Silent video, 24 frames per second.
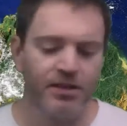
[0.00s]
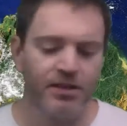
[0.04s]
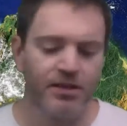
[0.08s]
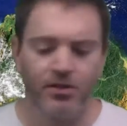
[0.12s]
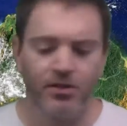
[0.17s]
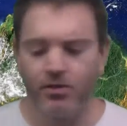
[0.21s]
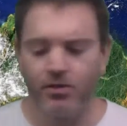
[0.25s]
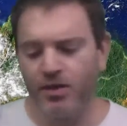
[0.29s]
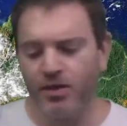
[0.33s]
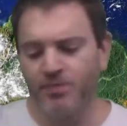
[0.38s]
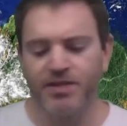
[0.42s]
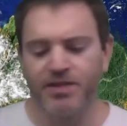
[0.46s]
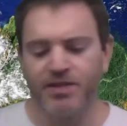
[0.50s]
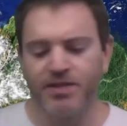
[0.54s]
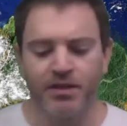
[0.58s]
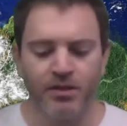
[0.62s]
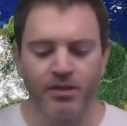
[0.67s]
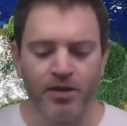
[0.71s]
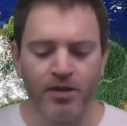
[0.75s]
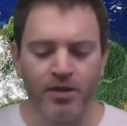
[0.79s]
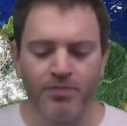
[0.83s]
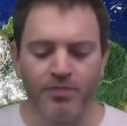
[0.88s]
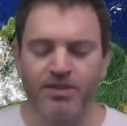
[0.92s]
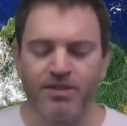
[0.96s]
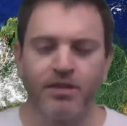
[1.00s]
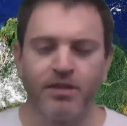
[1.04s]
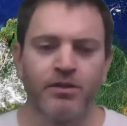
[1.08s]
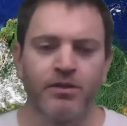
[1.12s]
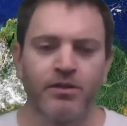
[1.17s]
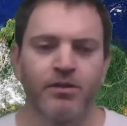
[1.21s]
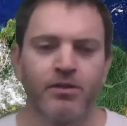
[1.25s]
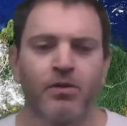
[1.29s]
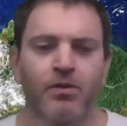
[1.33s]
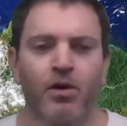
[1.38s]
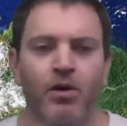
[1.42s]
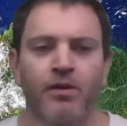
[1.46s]
you and upsell you and upsell
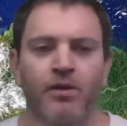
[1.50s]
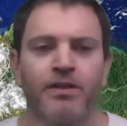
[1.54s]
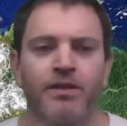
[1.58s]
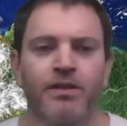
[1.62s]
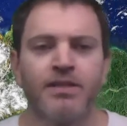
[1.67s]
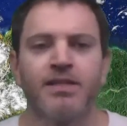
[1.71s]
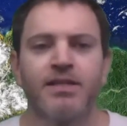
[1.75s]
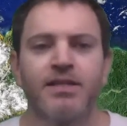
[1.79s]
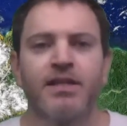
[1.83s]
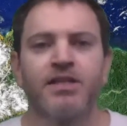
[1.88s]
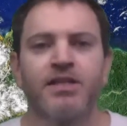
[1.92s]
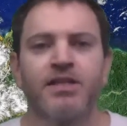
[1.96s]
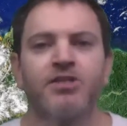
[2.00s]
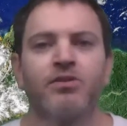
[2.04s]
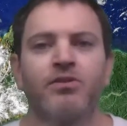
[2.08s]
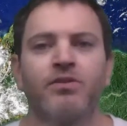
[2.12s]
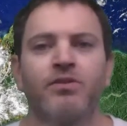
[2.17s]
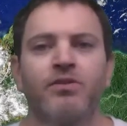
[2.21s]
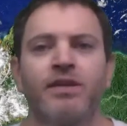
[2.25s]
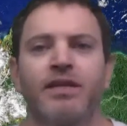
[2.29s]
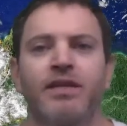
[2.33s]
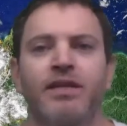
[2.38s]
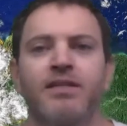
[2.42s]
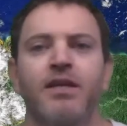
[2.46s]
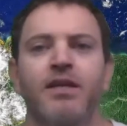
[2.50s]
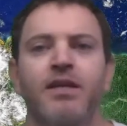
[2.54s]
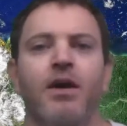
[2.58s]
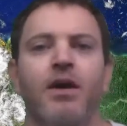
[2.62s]
you all these additional things.